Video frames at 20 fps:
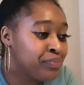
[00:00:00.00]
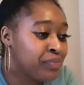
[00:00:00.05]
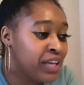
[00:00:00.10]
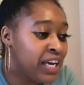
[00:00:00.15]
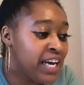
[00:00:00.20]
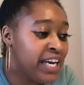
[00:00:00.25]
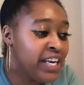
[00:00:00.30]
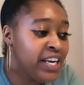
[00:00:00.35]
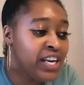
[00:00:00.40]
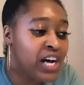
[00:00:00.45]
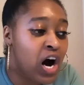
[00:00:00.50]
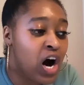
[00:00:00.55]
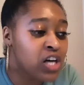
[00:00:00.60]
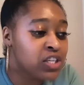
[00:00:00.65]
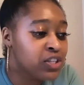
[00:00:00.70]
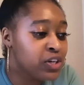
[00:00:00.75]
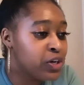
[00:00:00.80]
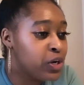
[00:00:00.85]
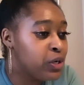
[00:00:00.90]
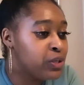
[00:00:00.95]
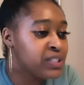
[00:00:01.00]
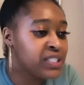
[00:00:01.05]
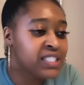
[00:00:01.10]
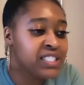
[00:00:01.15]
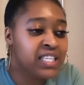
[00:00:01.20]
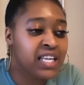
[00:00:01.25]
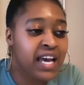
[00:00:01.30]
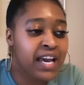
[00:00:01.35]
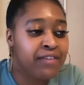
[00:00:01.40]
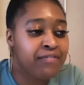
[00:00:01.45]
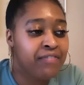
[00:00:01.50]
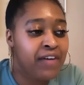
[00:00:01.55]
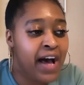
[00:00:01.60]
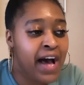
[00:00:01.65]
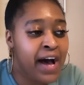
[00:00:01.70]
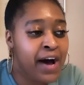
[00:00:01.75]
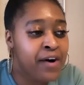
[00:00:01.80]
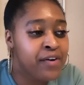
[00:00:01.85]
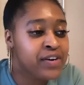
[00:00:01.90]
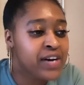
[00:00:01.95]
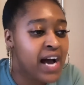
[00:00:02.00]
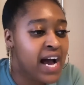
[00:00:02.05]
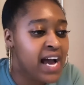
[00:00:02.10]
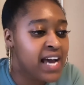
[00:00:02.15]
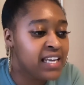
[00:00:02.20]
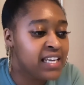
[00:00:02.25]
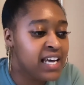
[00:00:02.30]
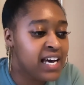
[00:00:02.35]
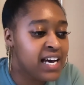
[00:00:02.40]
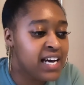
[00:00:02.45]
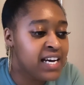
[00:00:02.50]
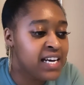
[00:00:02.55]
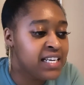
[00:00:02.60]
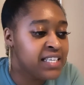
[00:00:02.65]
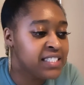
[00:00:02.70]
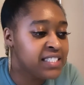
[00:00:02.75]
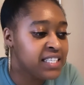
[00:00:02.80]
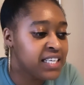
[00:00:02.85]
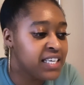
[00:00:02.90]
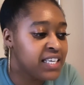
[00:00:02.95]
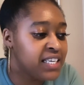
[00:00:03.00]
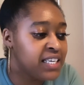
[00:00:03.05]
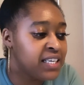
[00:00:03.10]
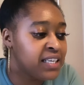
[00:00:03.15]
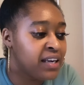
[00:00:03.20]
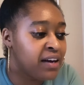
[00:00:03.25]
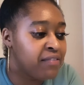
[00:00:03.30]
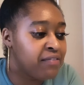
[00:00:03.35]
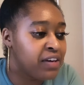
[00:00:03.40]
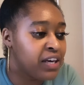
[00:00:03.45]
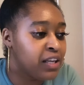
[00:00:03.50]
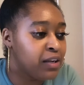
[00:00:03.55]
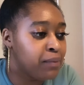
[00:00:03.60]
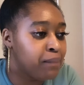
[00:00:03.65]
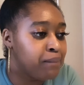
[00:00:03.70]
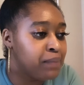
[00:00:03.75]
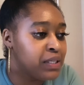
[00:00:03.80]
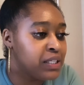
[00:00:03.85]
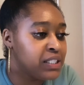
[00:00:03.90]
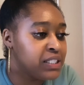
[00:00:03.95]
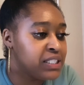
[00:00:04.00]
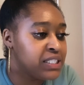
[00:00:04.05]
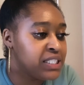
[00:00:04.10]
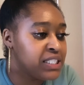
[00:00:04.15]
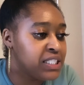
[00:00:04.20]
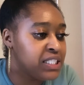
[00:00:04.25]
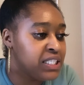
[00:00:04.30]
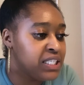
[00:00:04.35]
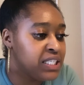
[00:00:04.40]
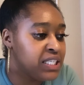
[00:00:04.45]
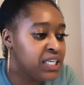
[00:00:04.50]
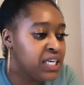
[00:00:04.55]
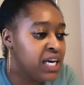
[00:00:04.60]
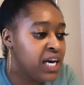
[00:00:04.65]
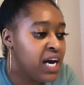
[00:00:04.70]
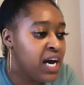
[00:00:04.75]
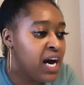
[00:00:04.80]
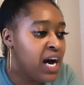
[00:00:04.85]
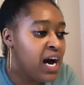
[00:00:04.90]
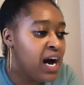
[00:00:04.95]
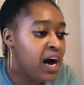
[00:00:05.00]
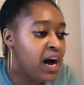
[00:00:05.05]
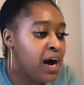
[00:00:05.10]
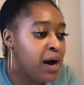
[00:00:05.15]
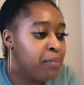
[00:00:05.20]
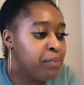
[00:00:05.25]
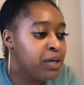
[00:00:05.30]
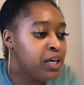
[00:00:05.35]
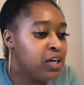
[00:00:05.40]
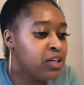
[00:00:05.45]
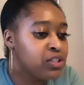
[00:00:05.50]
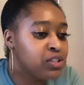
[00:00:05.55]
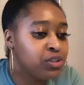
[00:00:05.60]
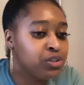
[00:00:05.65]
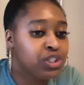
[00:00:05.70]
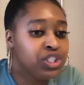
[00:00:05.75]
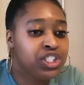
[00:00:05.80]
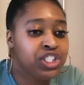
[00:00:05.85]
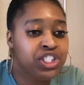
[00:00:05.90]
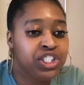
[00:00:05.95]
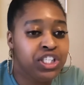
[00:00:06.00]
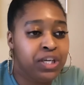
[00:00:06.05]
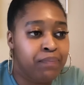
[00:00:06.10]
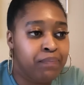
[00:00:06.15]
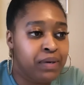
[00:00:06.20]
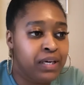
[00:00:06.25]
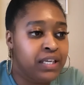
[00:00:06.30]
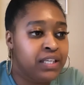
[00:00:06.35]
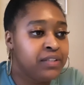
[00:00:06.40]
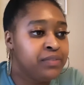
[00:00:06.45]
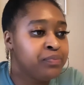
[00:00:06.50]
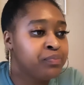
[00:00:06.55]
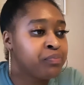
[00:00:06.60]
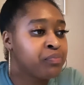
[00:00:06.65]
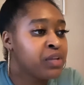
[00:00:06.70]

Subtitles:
It also goes into like file guidelines and availability, and also shipping.